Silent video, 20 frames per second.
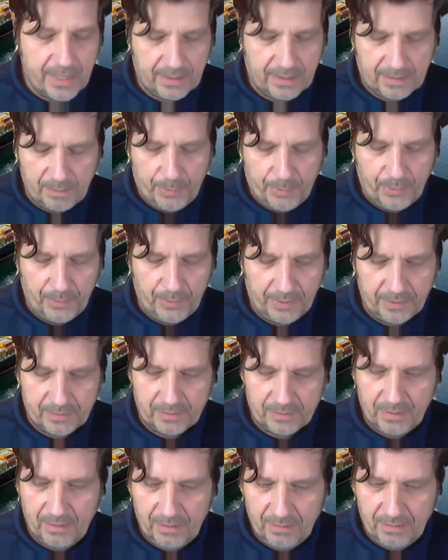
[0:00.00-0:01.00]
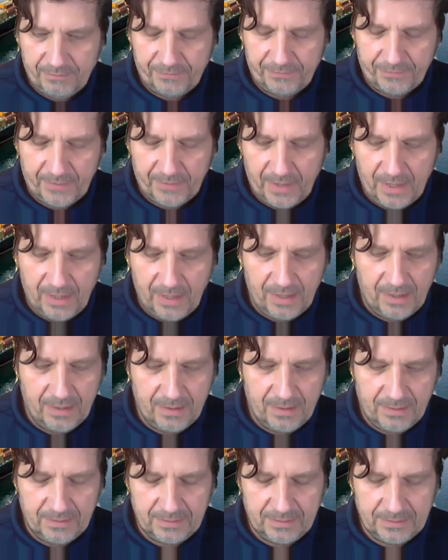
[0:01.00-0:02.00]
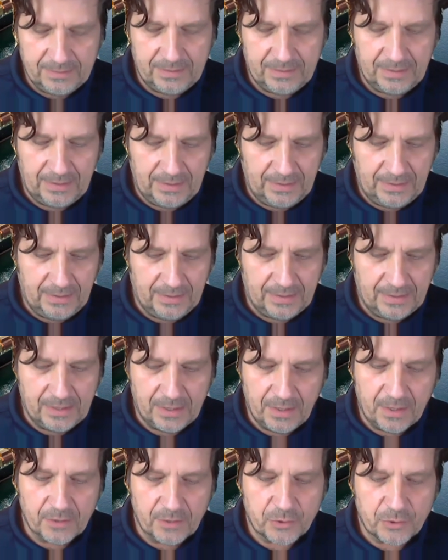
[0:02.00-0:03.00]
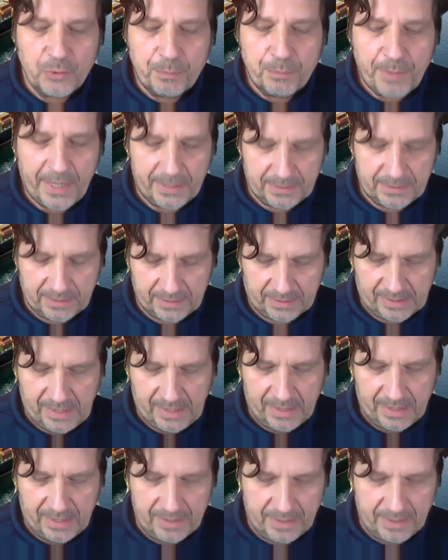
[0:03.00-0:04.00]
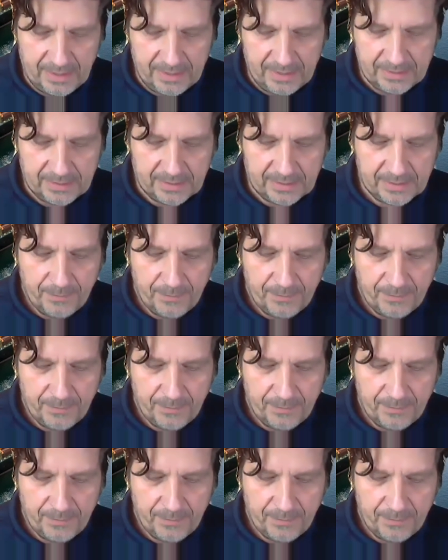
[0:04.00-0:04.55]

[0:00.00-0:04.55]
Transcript: the point of the Schumpeter's ideas.